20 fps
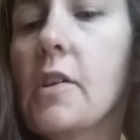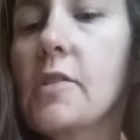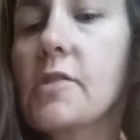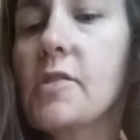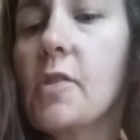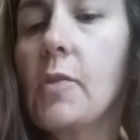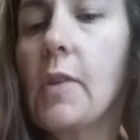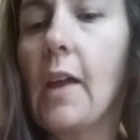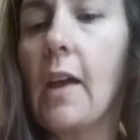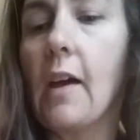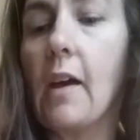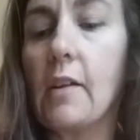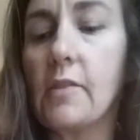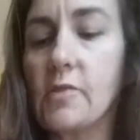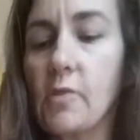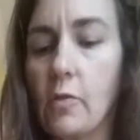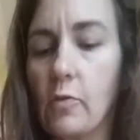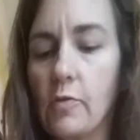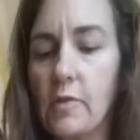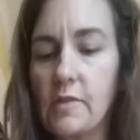So yeah,
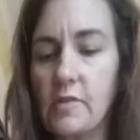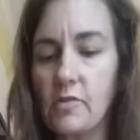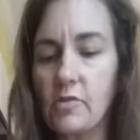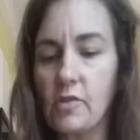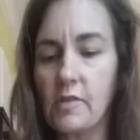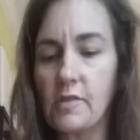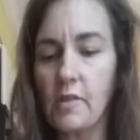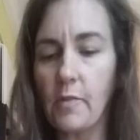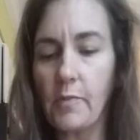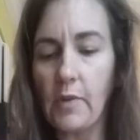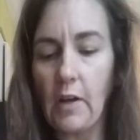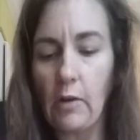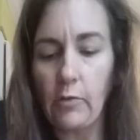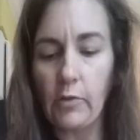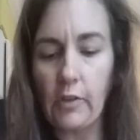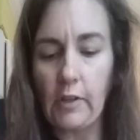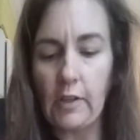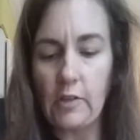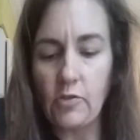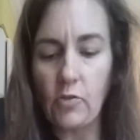so this is just something I
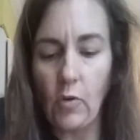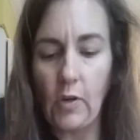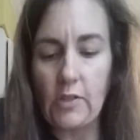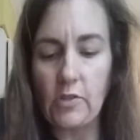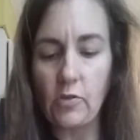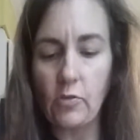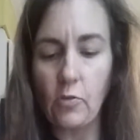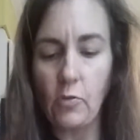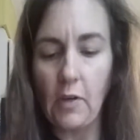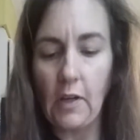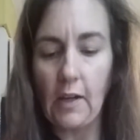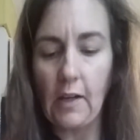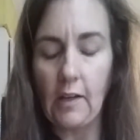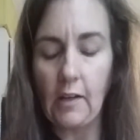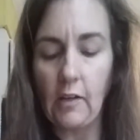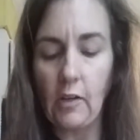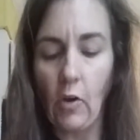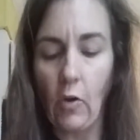really enjoy doing.